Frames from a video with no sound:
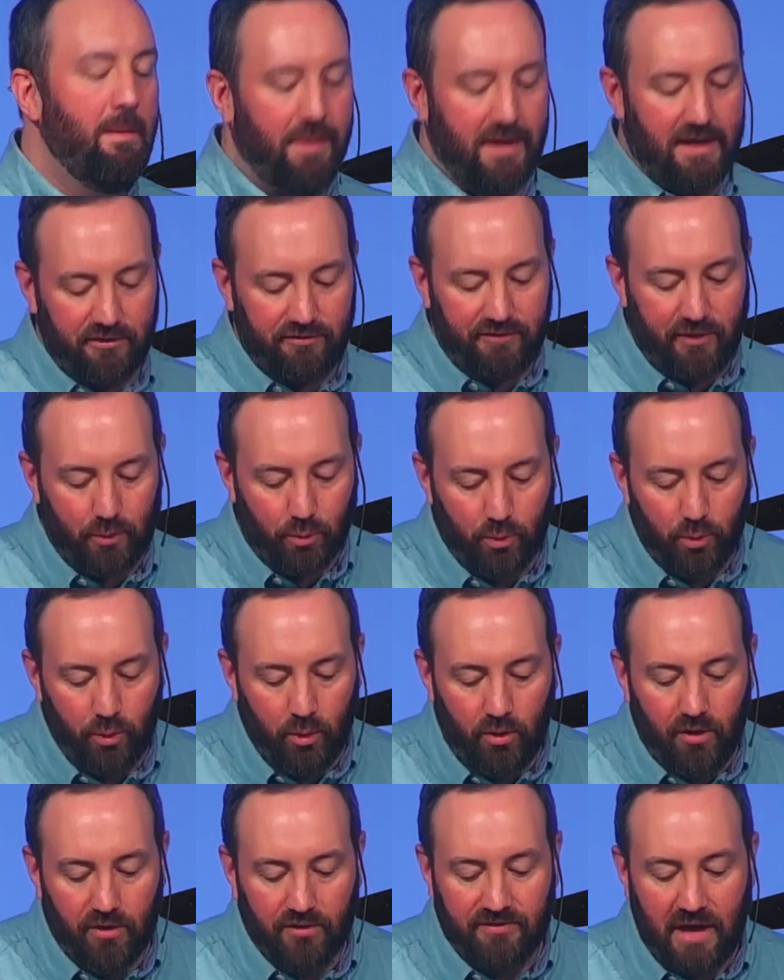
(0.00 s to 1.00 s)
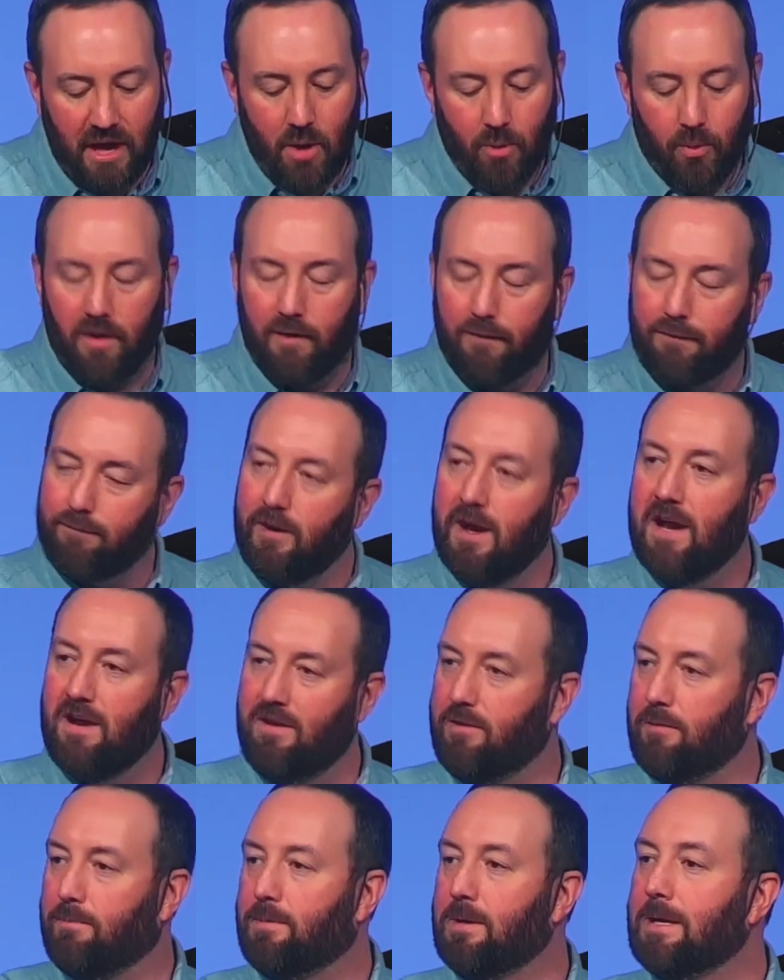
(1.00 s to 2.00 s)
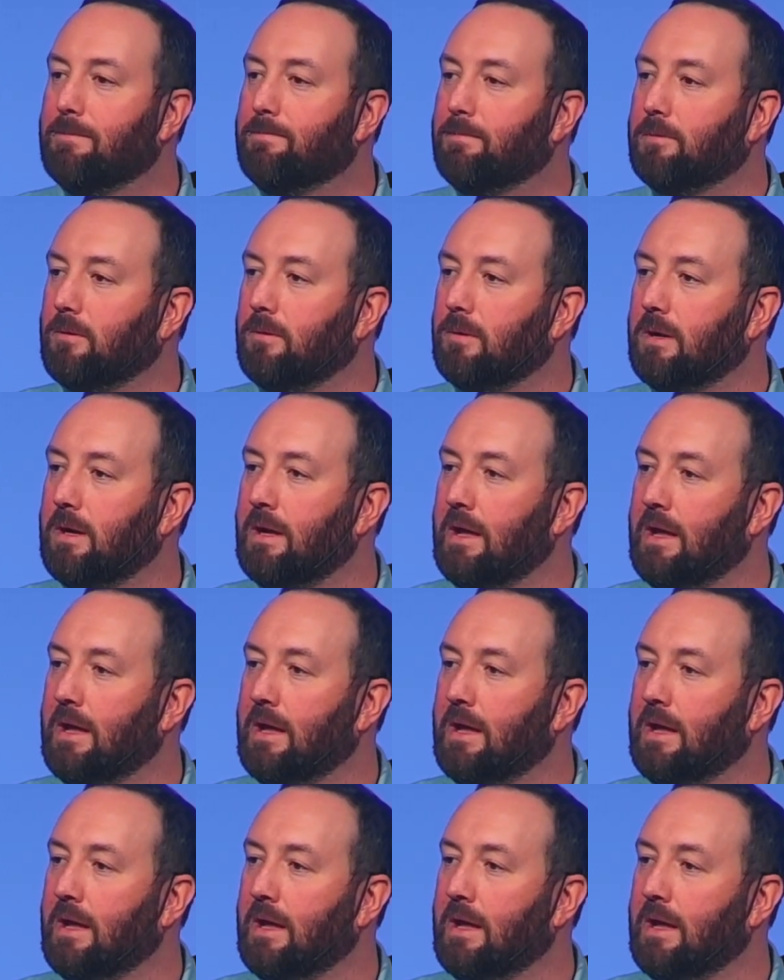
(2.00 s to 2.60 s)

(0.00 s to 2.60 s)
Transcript: because the rulers were afraid of the people.